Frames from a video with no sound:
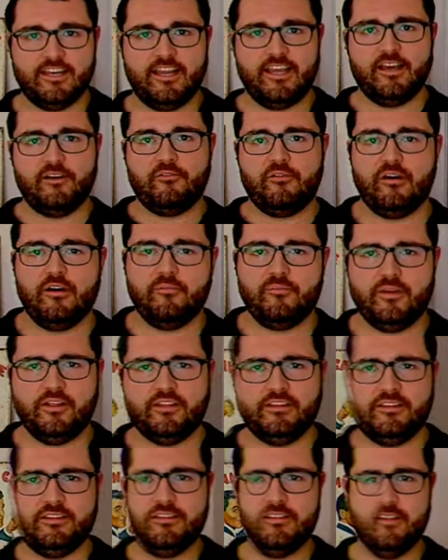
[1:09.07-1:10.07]
Now I'm
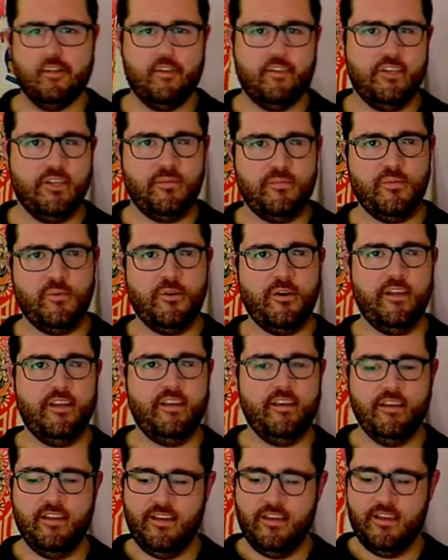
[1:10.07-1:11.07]
at the stitching point.
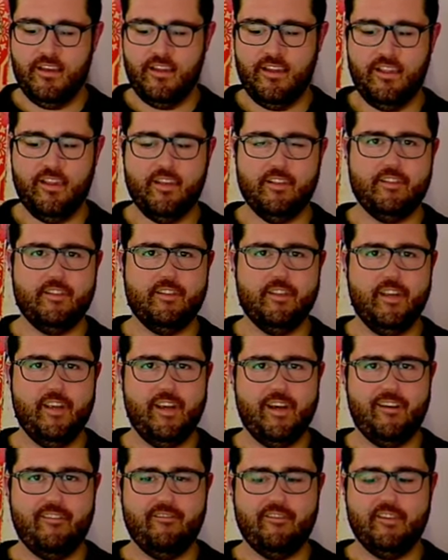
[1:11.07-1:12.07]
Let's see
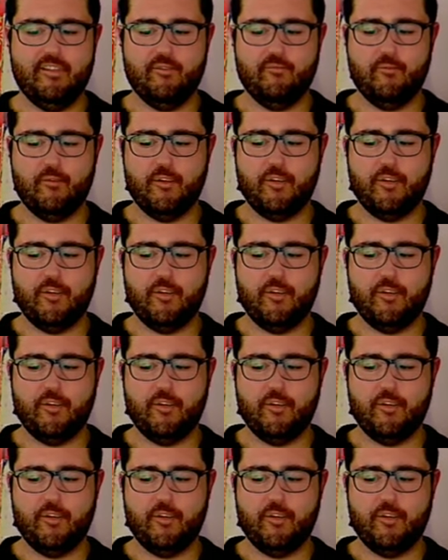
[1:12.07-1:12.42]
how this...